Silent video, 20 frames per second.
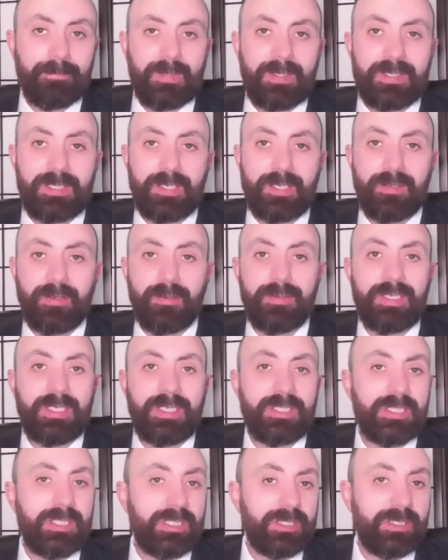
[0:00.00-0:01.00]
So
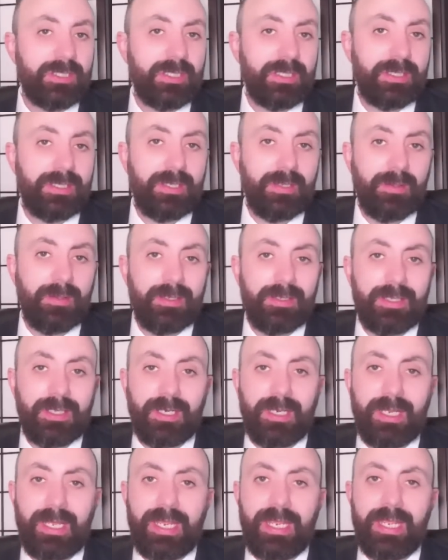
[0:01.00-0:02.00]
this is the
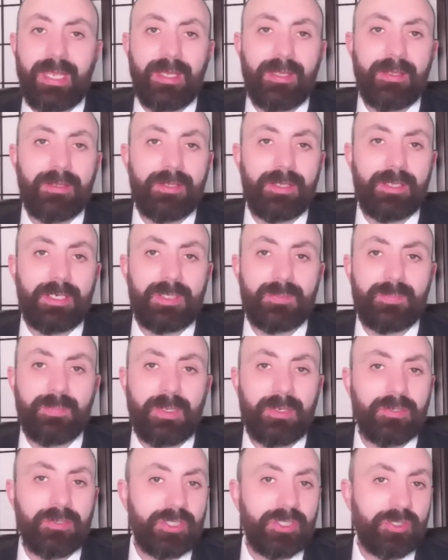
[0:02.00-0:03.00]
layer that is
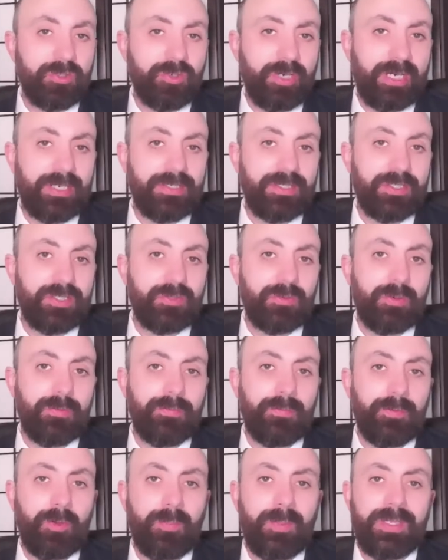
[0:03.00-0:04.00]
most attracted to
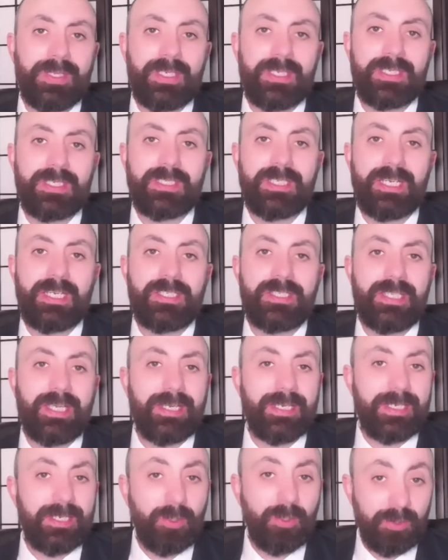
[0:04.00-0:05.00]
reform at this stage.
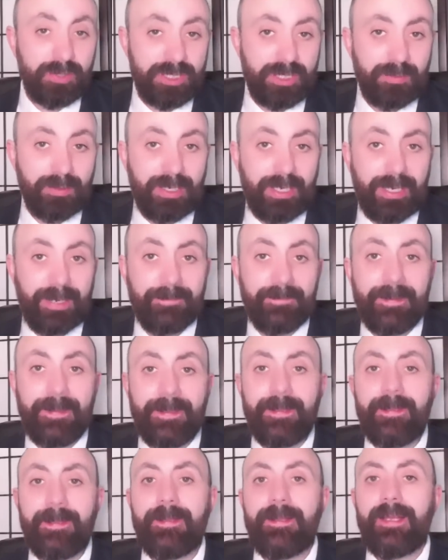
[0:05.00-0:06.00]
They also get
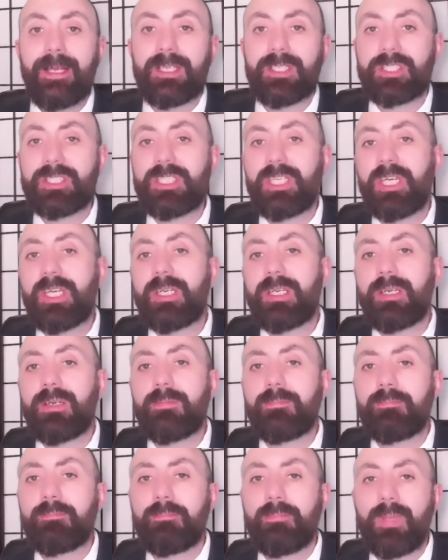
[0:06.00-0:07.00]
a
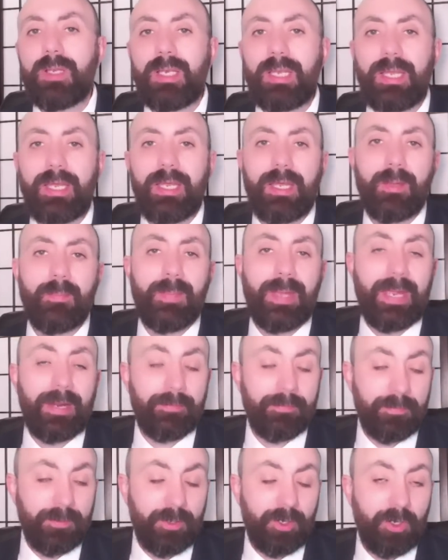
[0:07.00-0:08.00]
certain
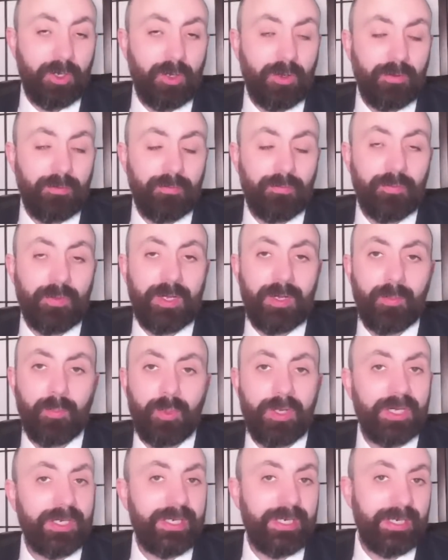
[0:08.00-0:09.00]
amount of
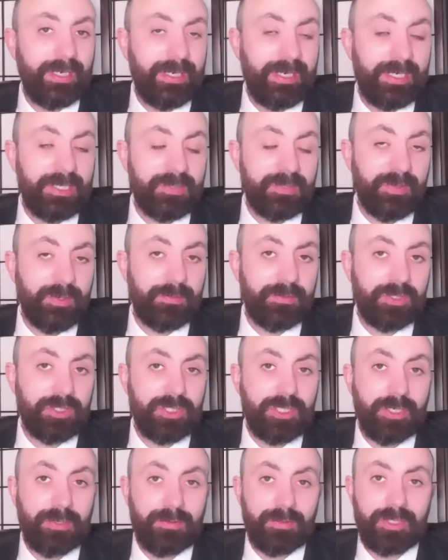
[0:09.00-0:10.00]
working class votes
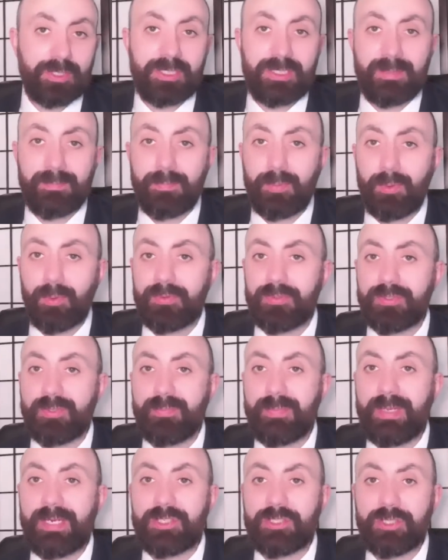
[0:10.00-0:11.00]
too, which is important to
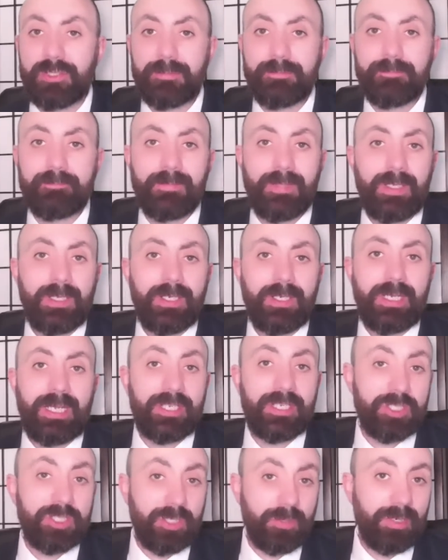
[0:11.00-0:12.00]
mention,
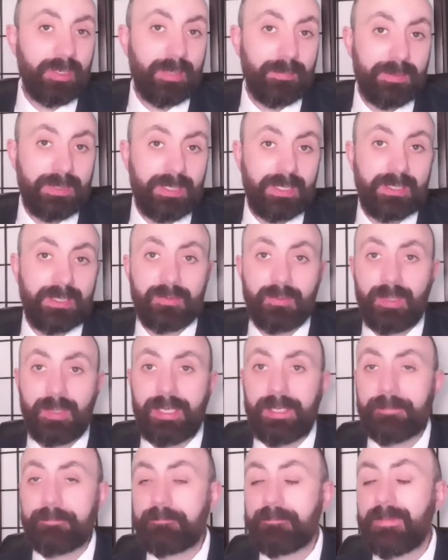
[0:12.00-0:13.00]
as UKIP did as well.